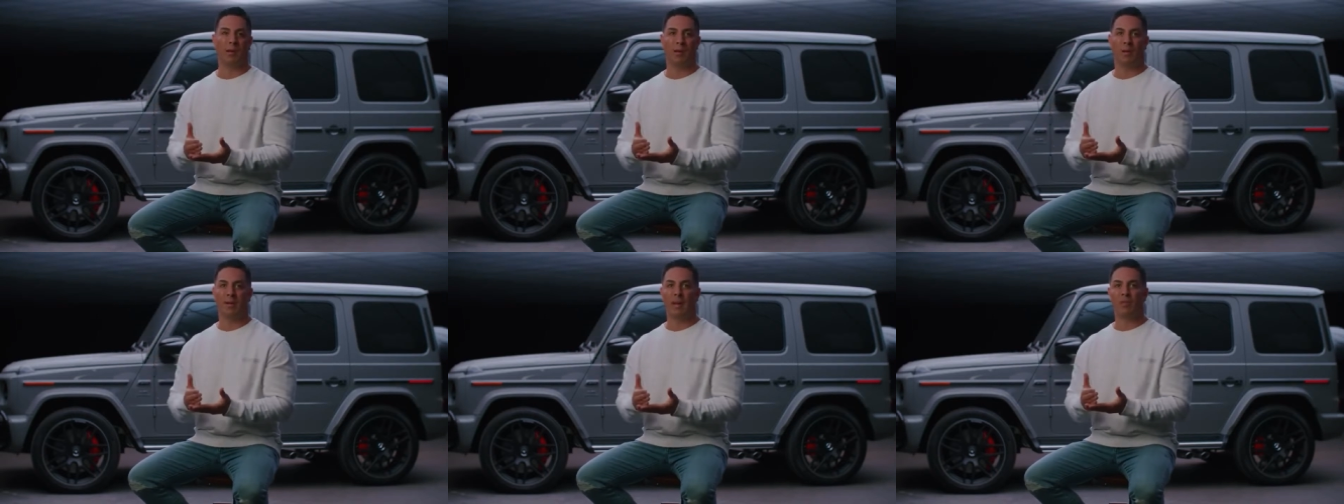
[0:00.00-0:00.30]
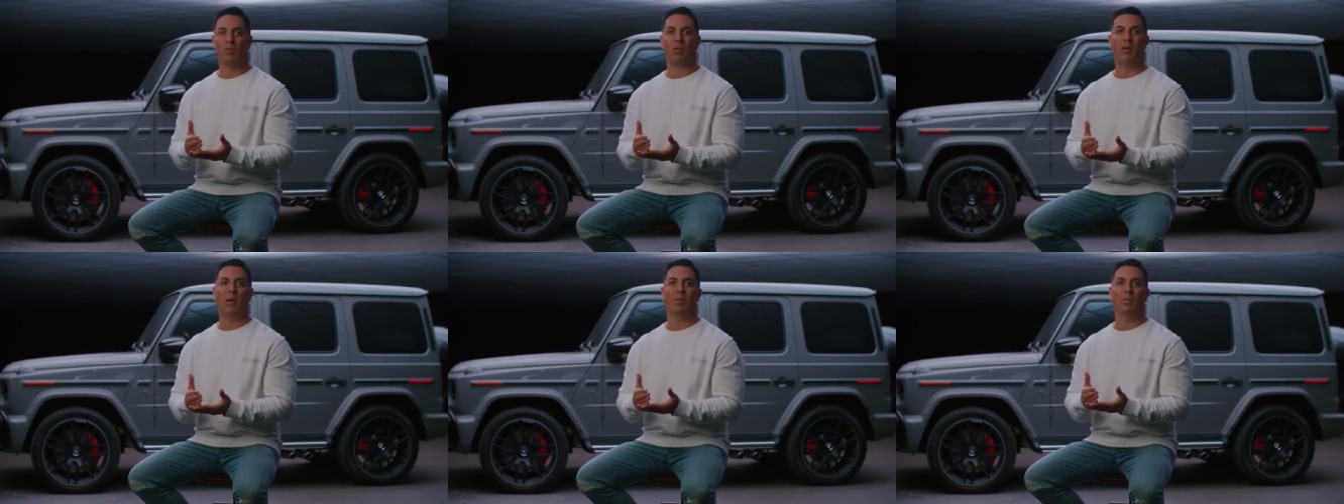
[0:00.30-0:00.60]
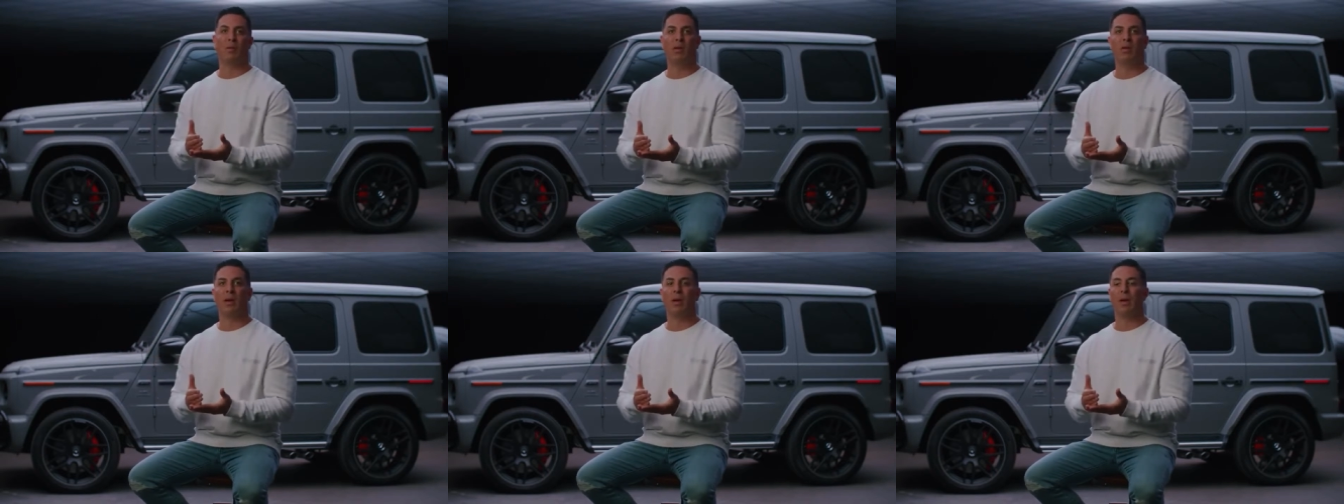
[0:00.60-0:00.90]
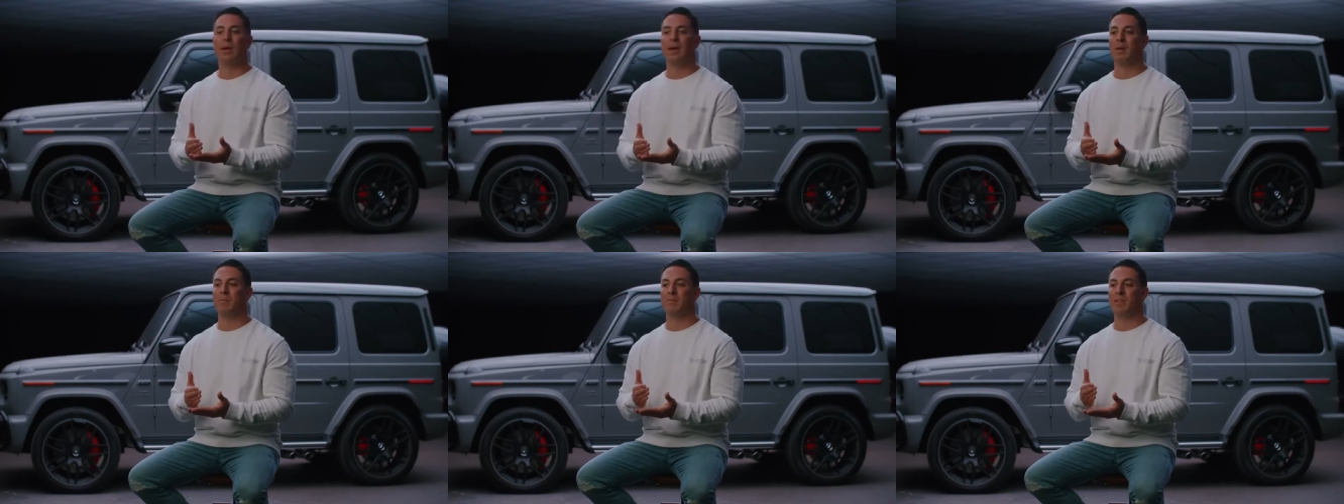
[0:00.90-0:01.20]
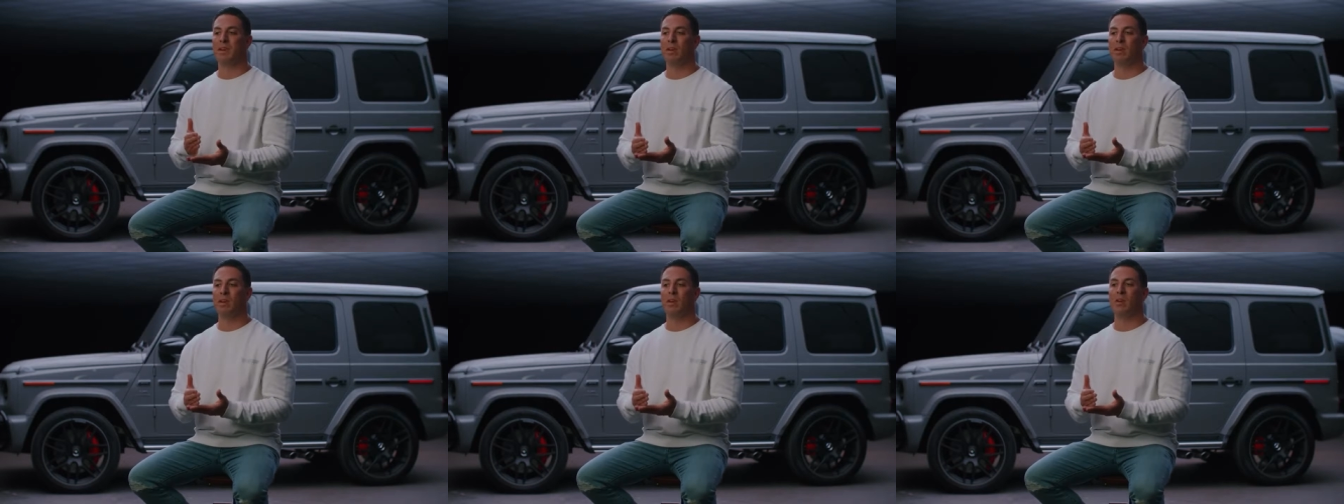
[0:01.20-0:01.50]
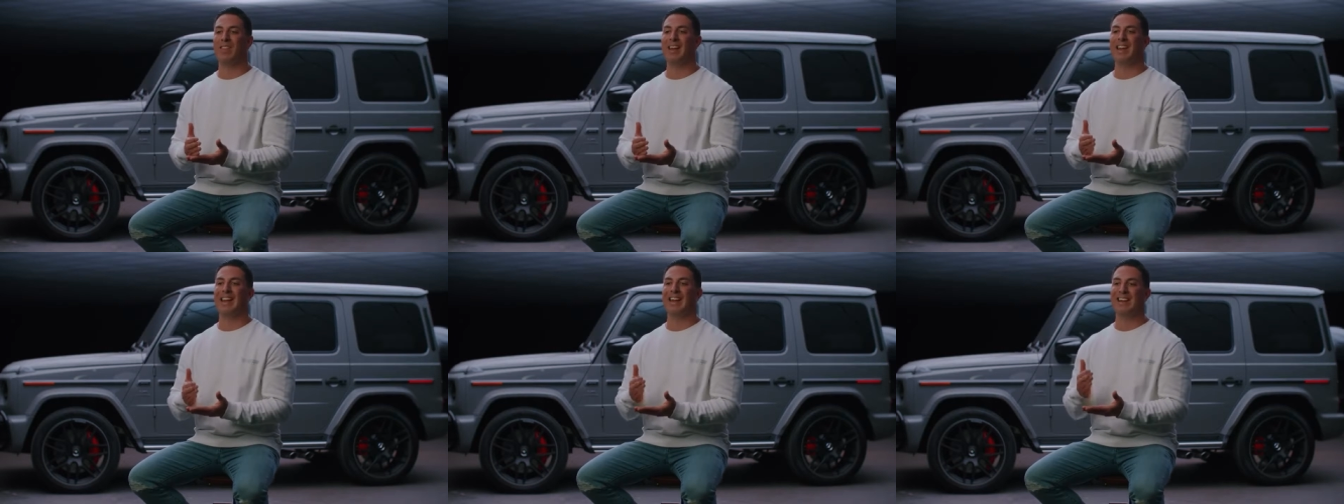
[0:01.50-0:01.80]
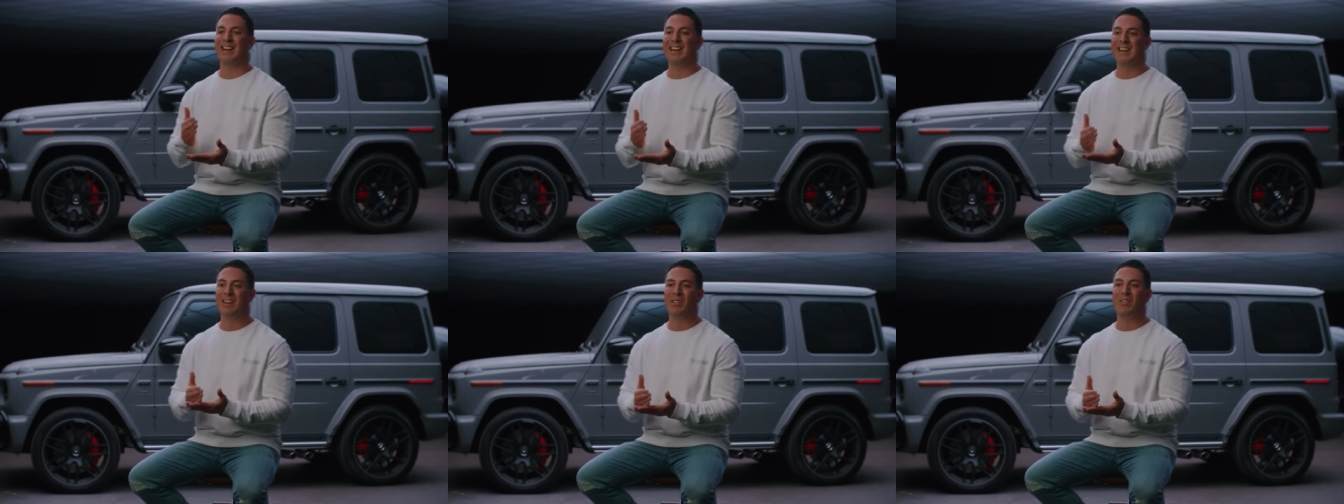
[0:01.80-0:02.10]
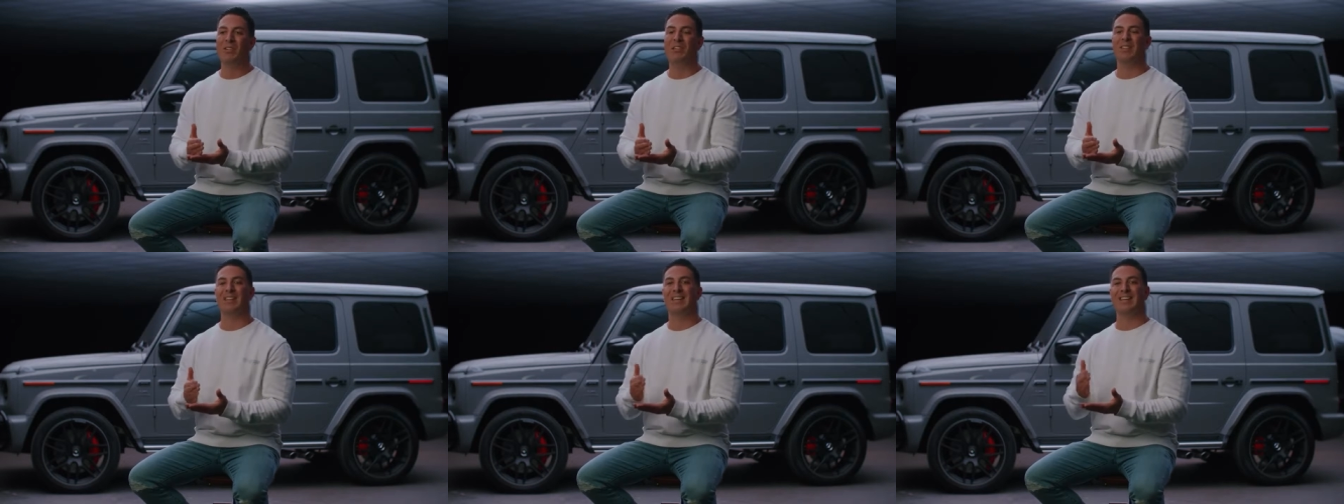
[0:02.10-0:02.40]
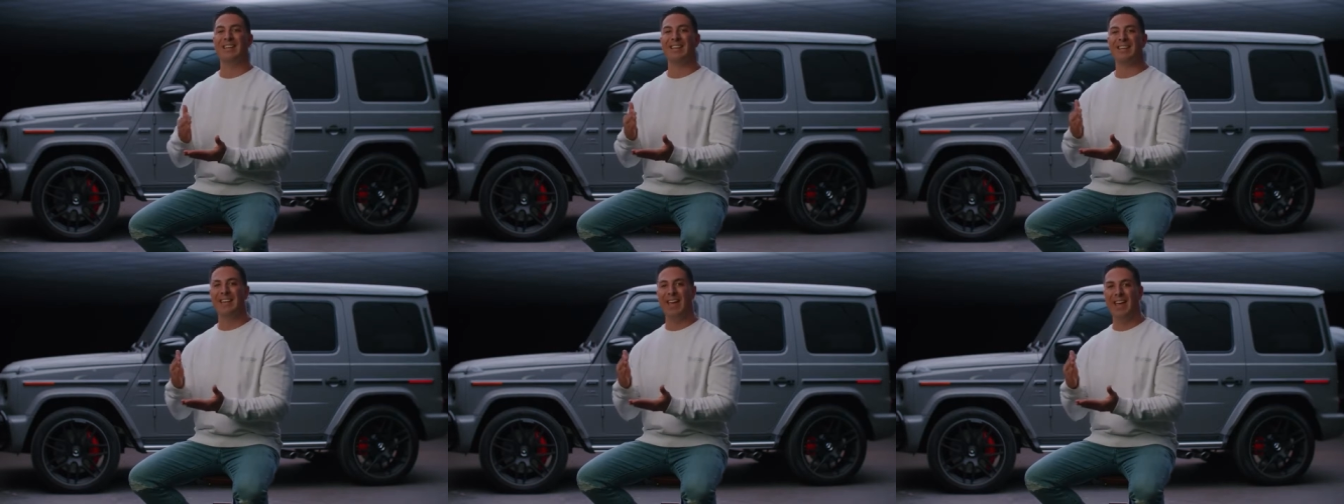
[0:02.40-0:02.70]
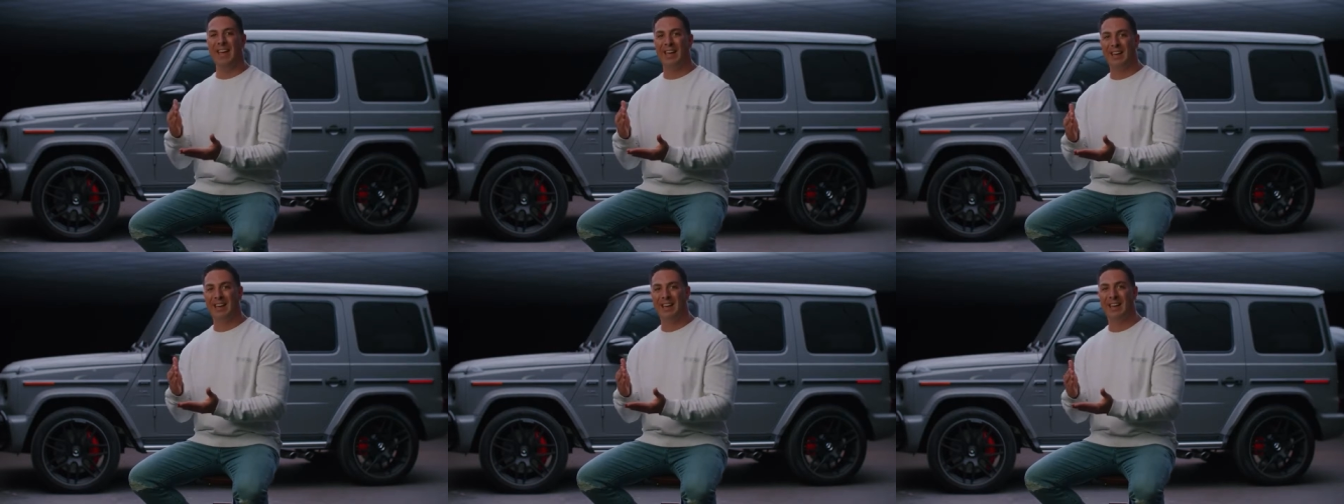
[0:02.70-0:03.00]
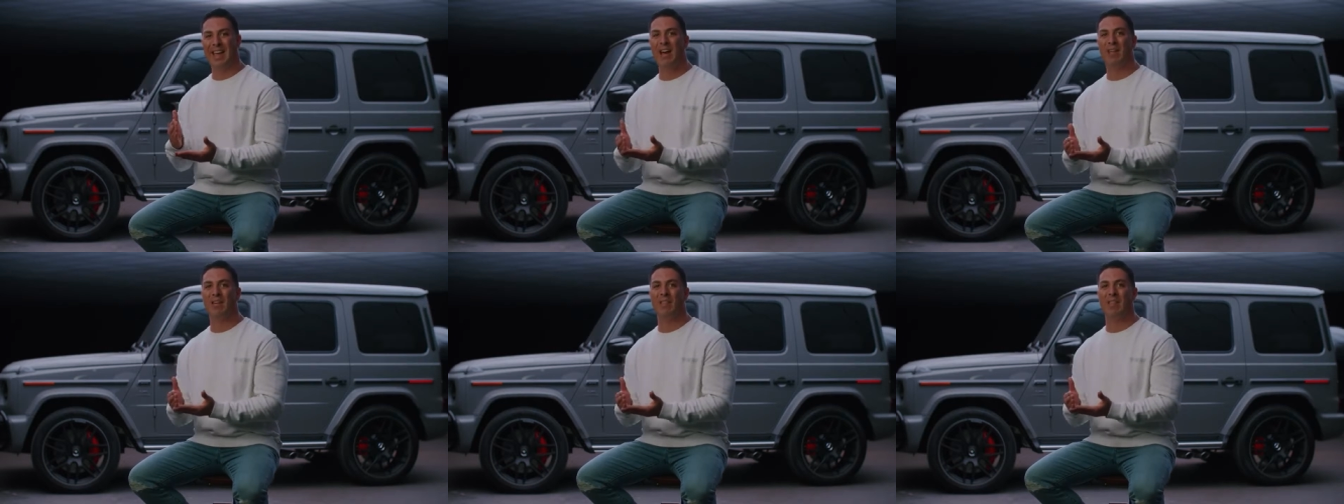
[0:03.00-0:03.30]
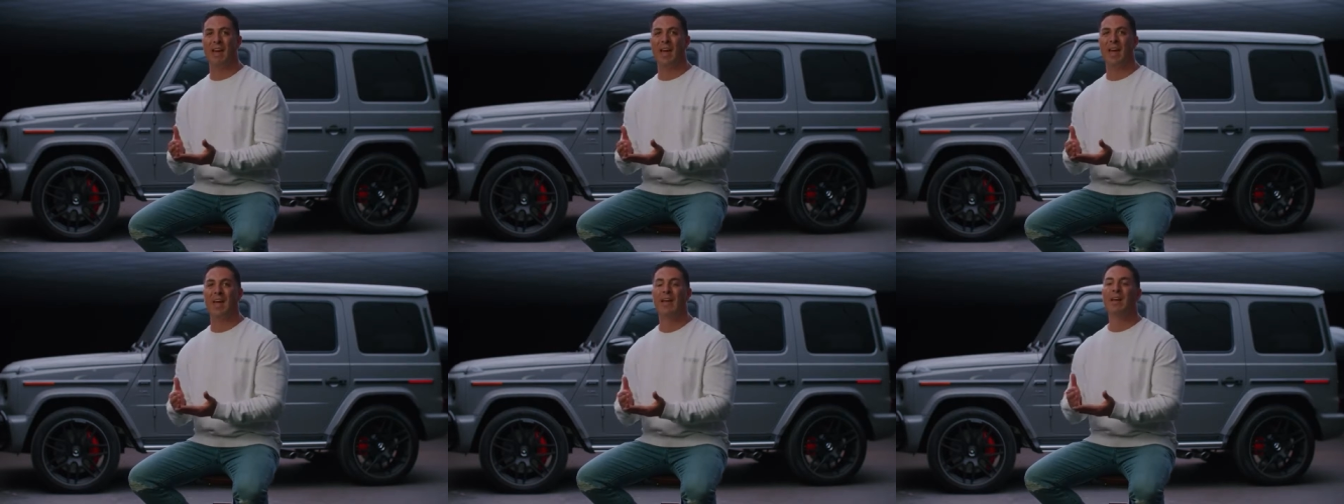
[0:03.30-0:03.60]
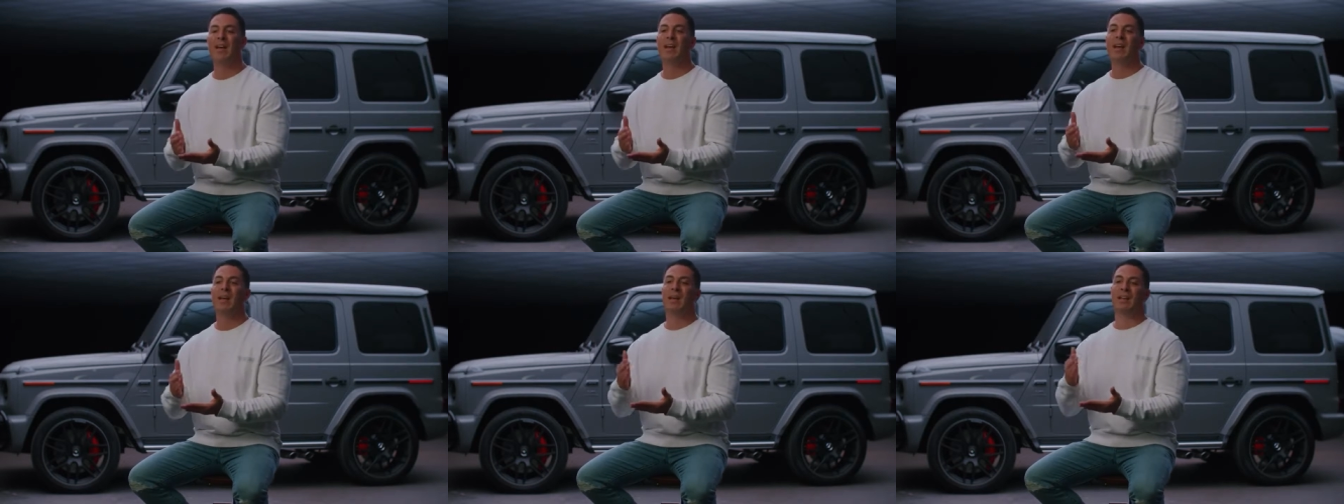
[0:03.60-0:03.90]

That's what I'm doing. And I'm telling you that leaders take count of that.